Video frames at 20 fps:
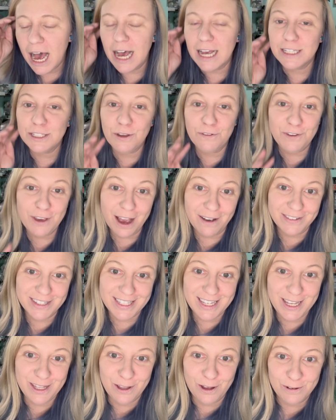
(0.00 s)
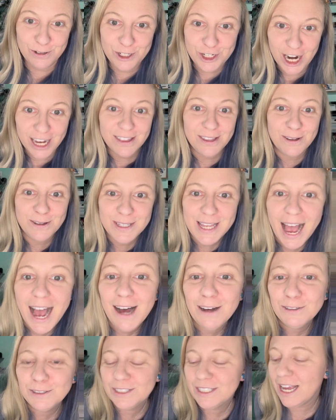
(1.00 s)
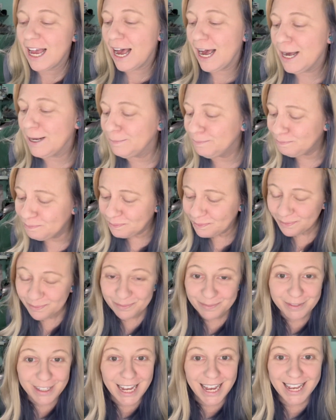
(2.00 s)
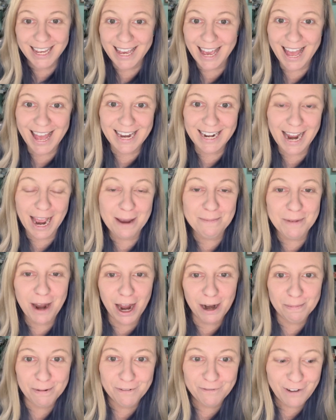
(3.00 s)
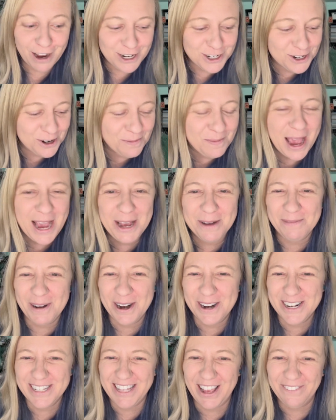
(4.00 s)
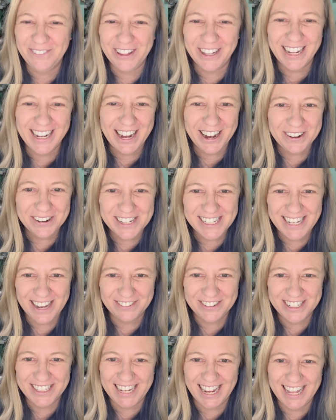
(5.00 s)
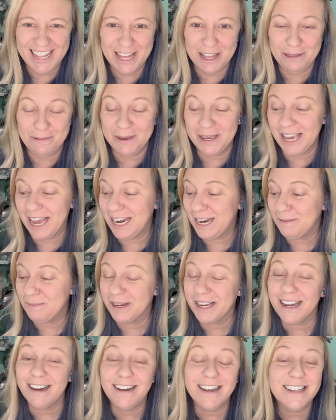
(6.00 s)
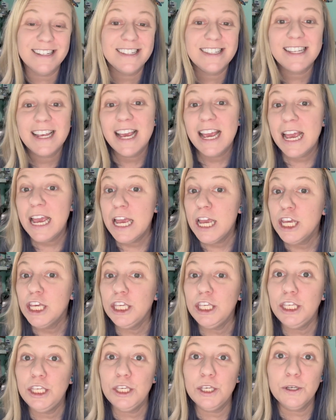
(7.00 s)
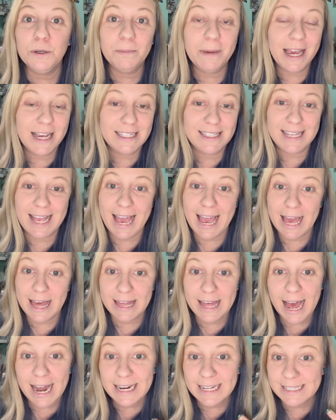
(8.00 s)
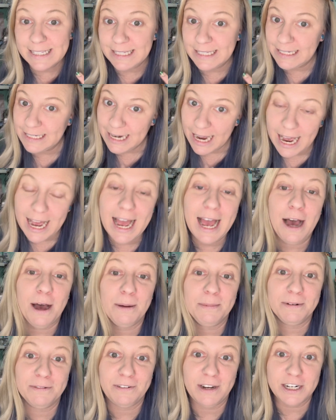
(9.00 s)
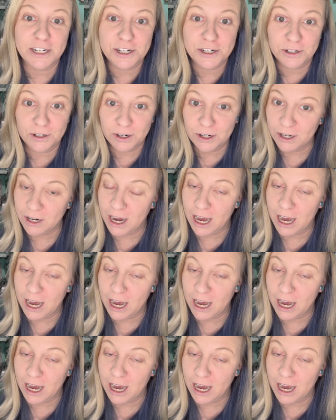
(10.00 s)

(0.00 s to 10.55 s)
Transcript: So if you haven't seen those, check those out. Again, I'm not a professional makeup artist. I feel like I always have to say that at the beginning because you may say that is not how a professional